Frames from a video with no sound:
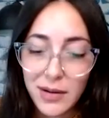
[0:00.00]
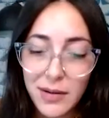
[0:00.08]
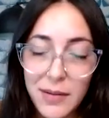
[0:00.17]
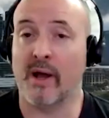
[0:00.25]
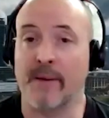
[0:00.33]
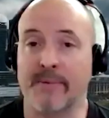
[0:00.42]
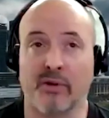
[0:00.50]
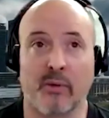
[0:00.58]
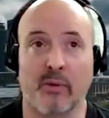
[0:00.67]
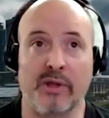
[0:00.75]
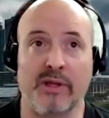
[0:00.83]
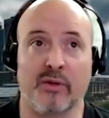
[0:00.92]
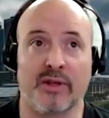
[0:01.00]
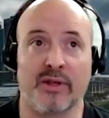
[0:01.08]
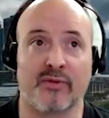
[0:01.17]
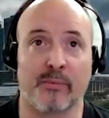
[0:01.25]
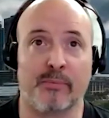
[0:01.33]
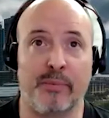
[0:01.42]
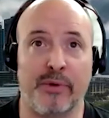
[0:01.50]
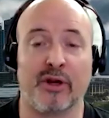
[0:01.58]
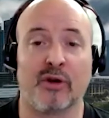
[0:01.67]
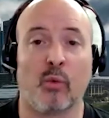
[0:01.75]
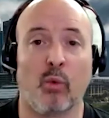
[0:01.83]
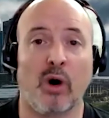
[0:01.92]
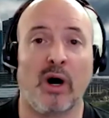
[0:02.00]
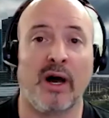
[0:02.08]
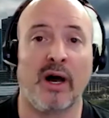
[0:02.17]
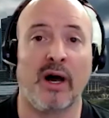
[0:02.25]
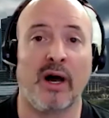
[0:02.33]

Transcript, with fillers: Oh, absolutely. We do this for beer, wine,